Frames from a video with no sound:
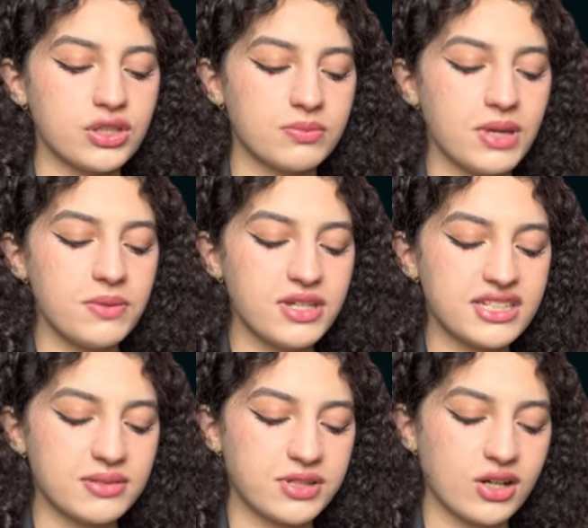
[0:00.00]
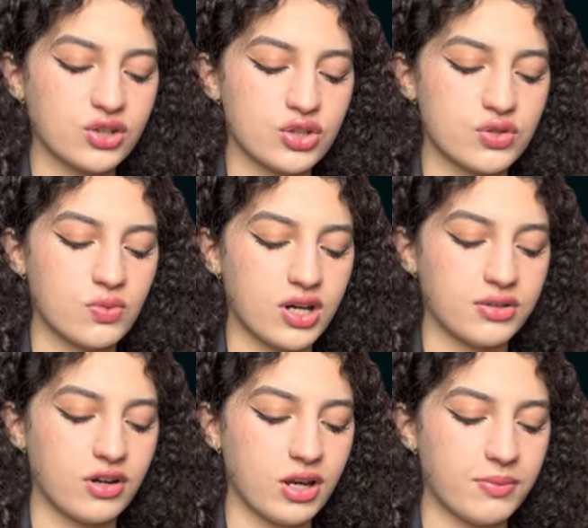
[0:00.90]
there may be some characters
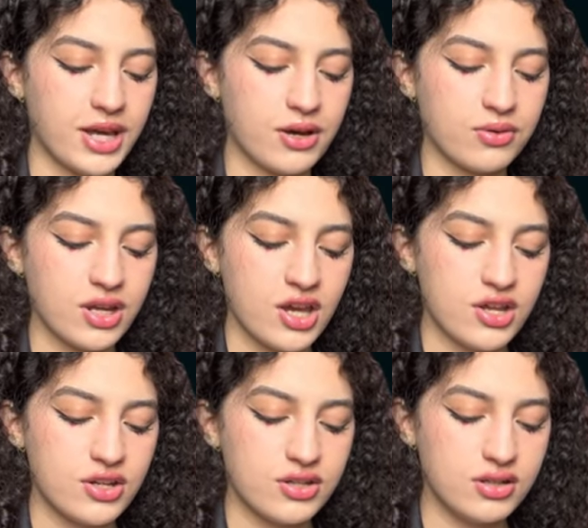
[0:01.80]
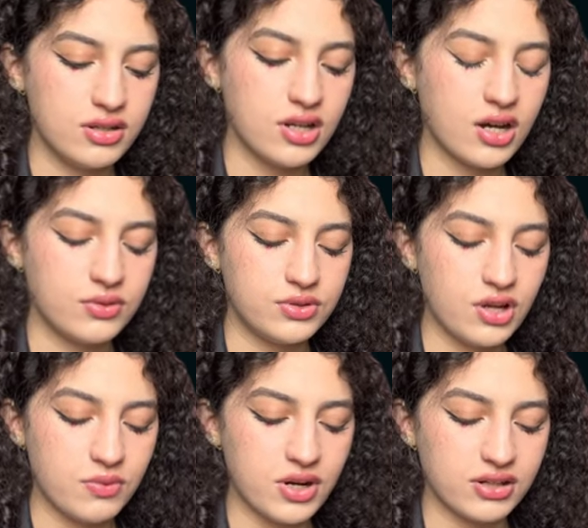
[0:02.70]
wandering about no,
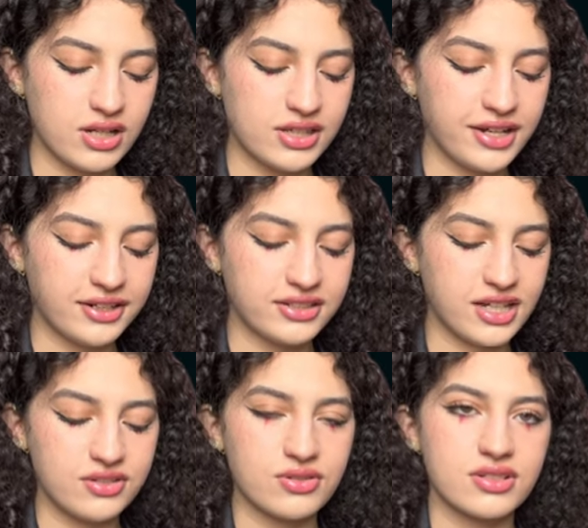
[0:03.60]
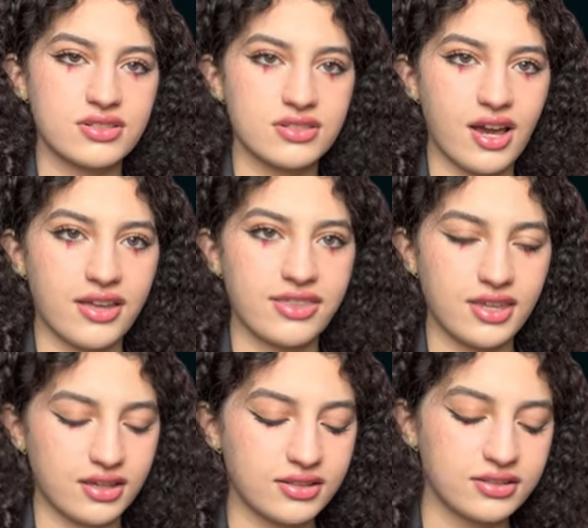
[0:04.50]
don't worry. They aren't dangerous, I
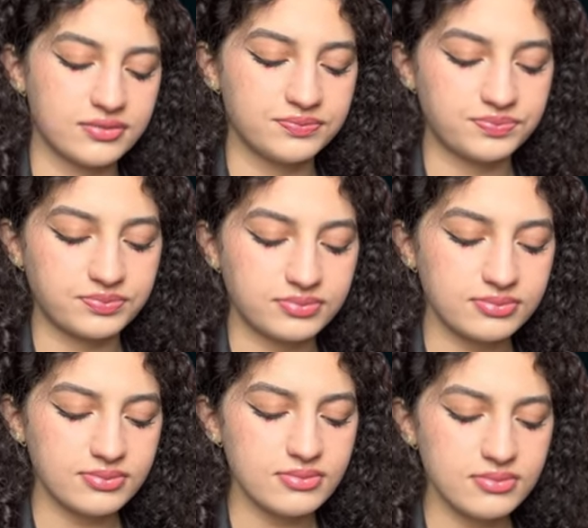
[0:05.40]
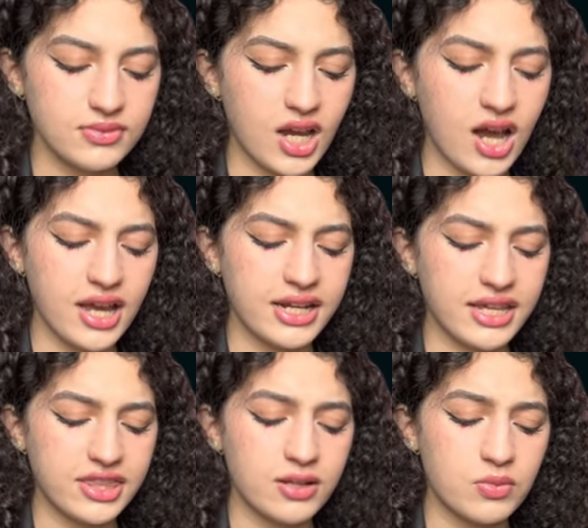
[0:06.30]
think. Uh, and I
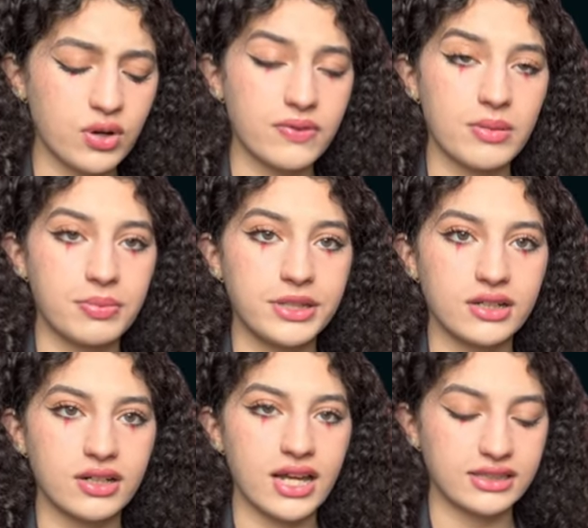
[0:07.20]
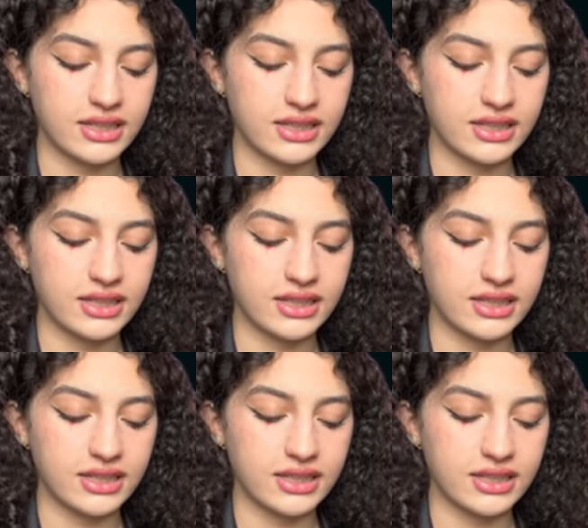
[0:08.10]
think more of them appear at